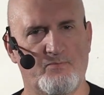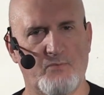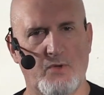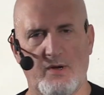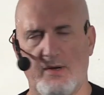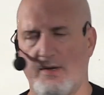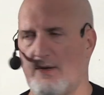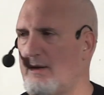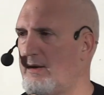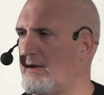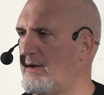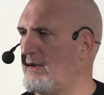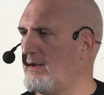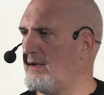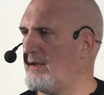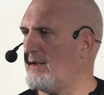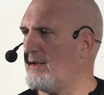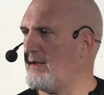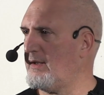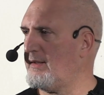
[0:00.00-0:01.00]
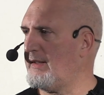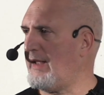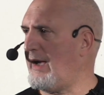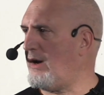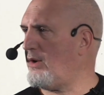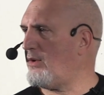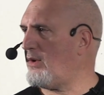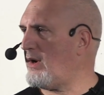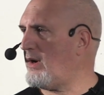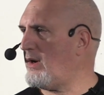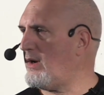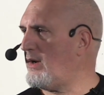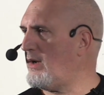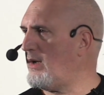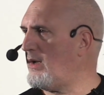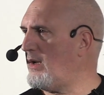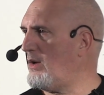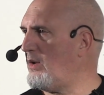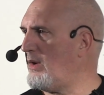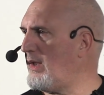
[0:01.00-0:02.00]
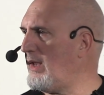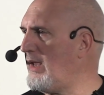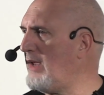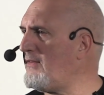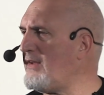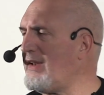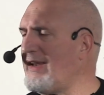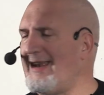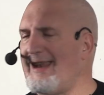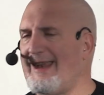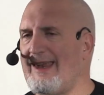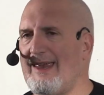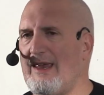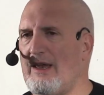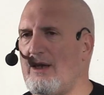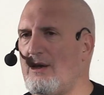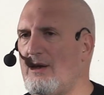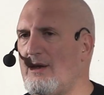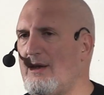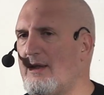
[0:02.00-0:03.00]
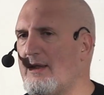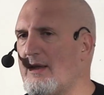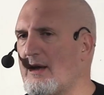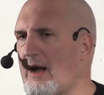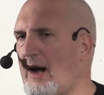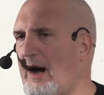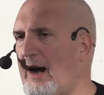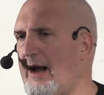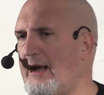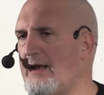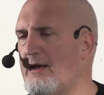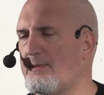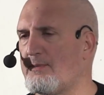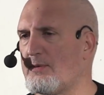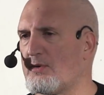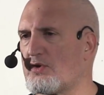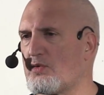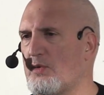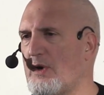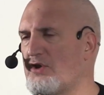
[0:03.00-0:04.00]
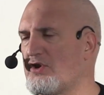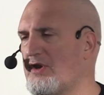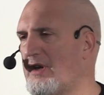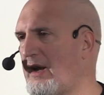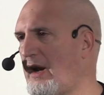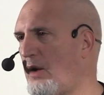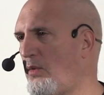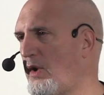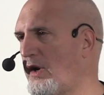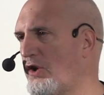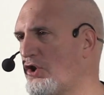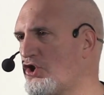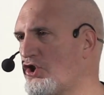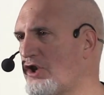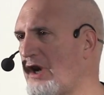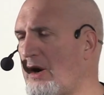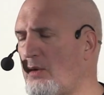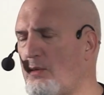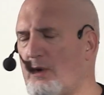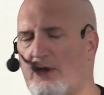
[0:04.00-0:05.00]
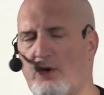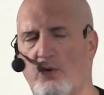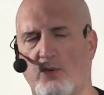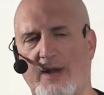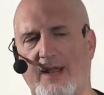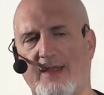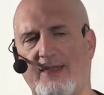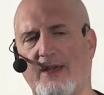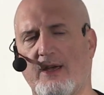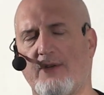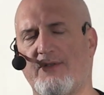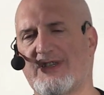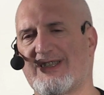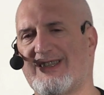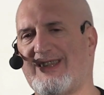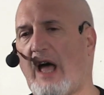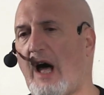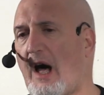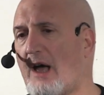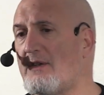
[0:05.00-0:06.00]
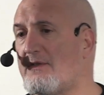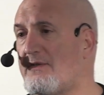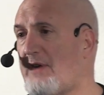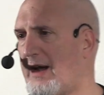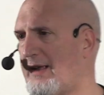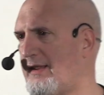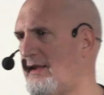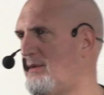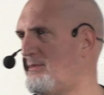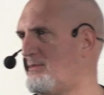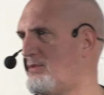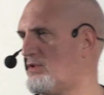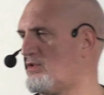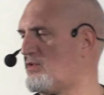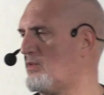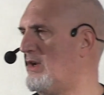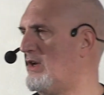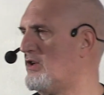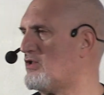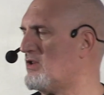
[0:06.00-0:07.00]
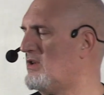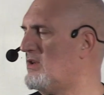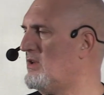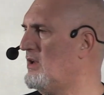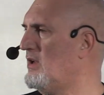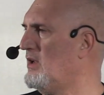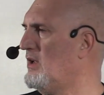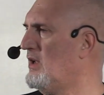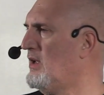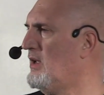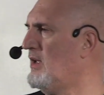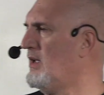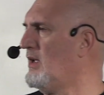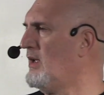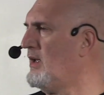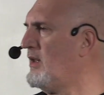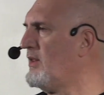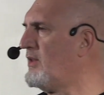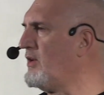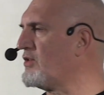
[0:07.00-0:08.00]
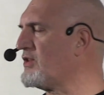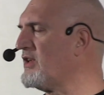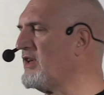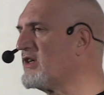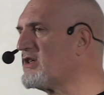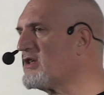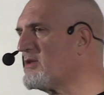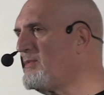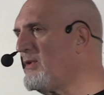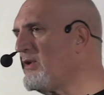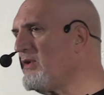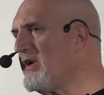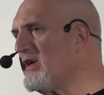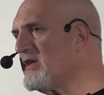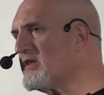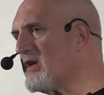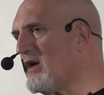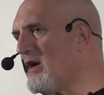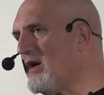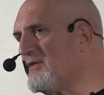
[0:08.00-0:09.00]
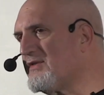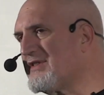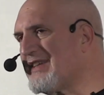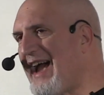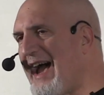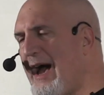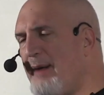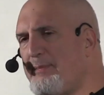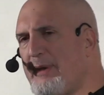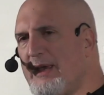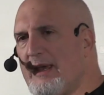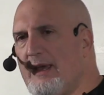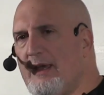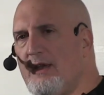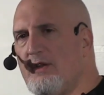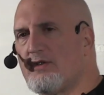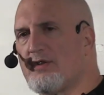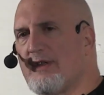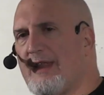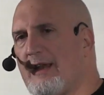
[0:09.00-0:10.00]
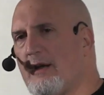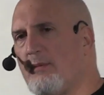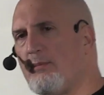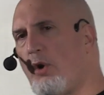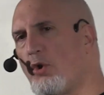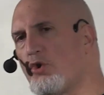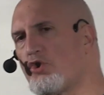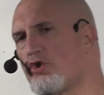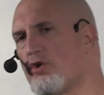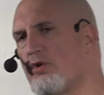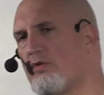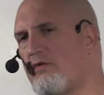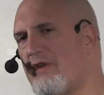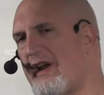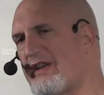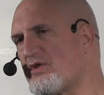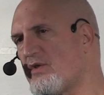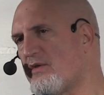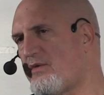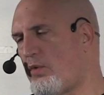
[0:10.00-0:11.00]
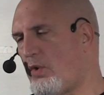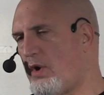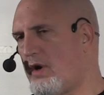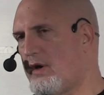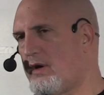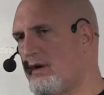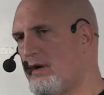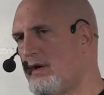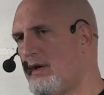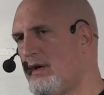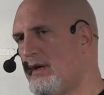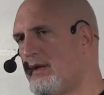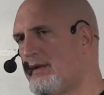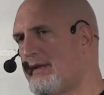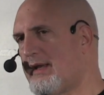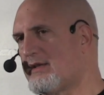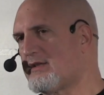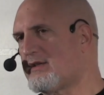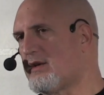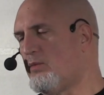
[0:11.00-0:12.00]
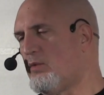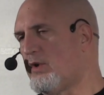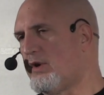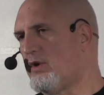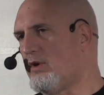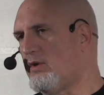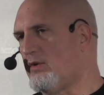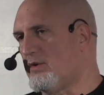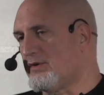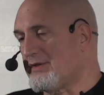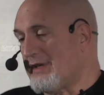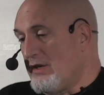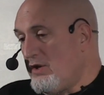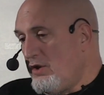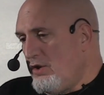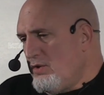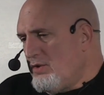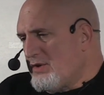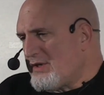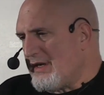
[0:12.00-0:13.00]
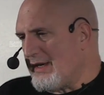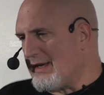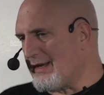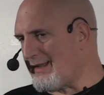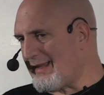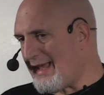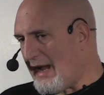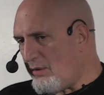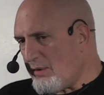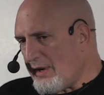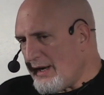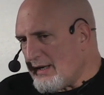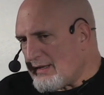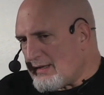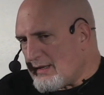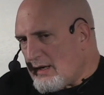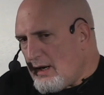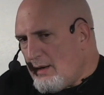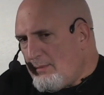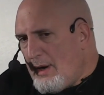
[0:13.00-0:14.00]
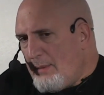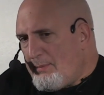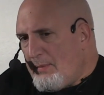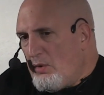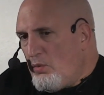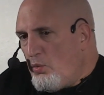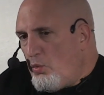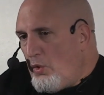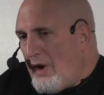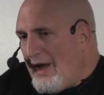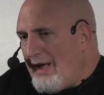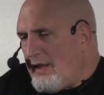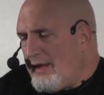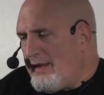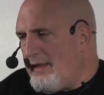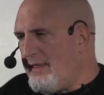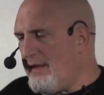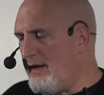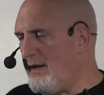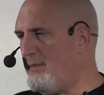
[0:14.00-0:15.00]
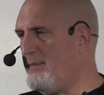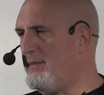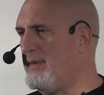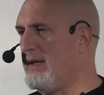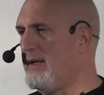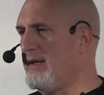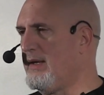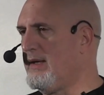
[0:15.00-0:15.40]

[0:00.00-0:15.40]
Right? Now, even in the kind of persuasion that I want to share with you, what I think of as nonviolent persuasion, there's an experience of tapping into that emotional reservoir that someone holds and using it, allowing it to come up and well in them